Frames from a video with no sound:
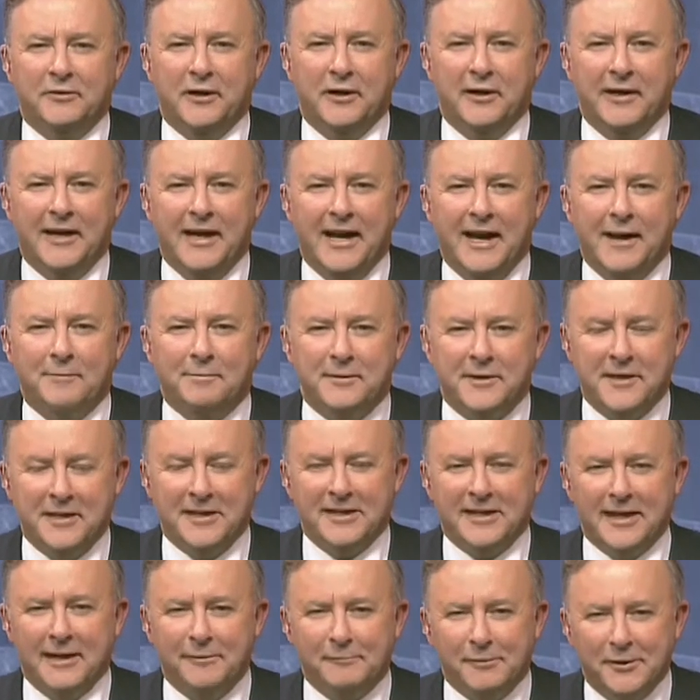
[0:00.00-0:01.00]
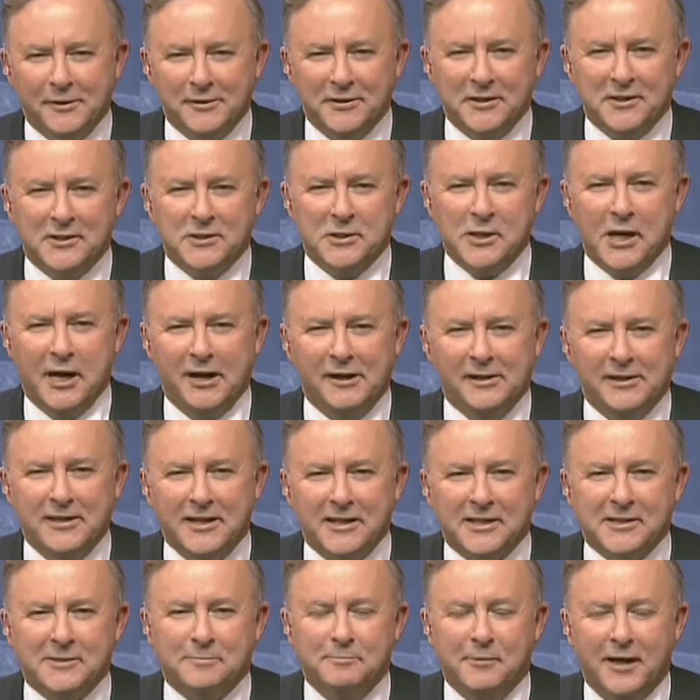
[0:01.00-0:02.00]
very happy to come on the show
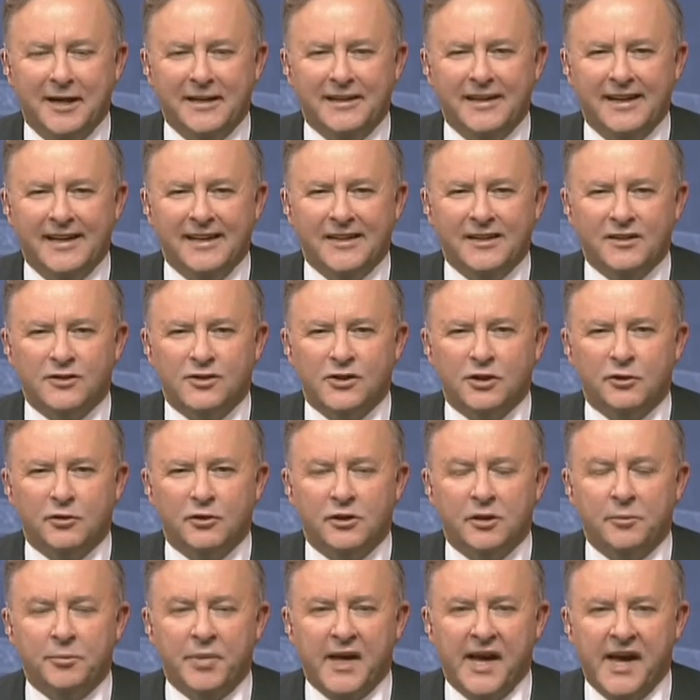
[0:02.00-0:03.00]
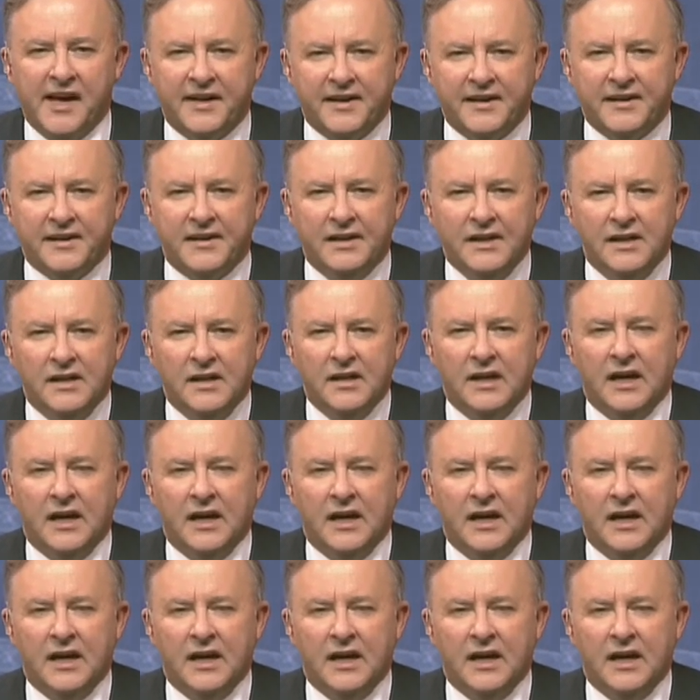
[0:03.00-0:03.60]
next Monday and talk about it.